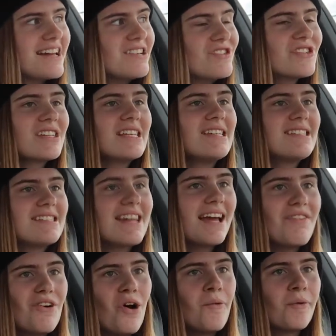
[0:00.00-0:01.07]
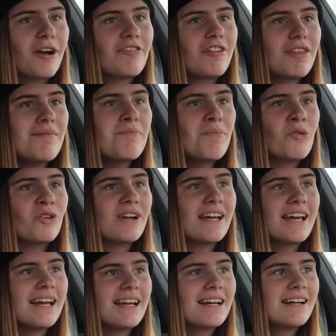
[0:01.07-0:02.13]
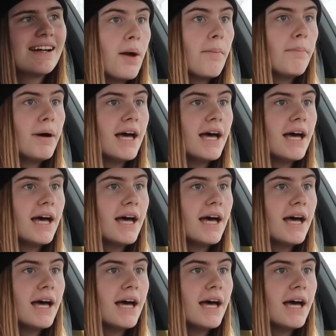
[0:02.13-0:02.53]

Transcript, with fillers: I usually save homework for the morning,